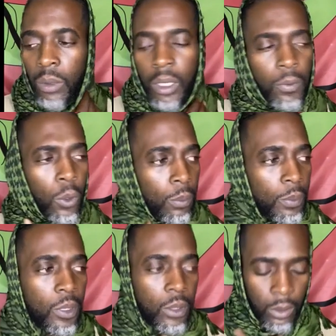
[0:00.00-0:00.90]
would have
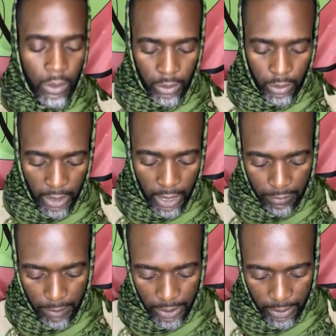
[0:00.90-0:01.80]
hoped to
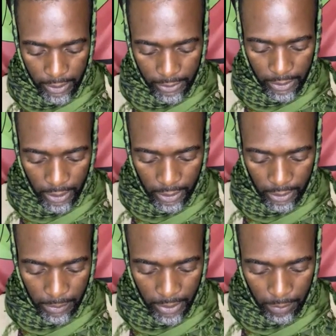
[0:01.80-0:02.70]
have made this a
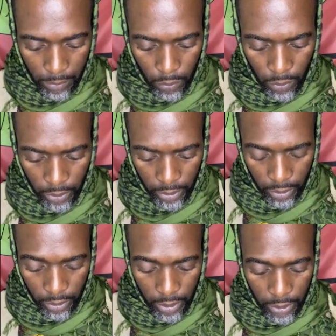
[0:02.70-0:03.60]
little bit
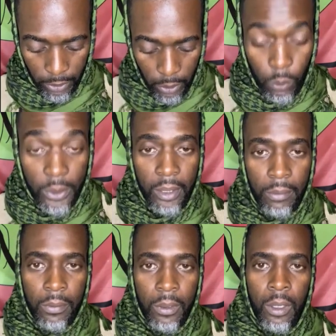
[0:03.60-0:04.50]
more
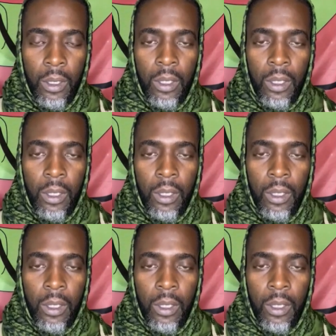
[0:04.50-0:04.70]
inclusive.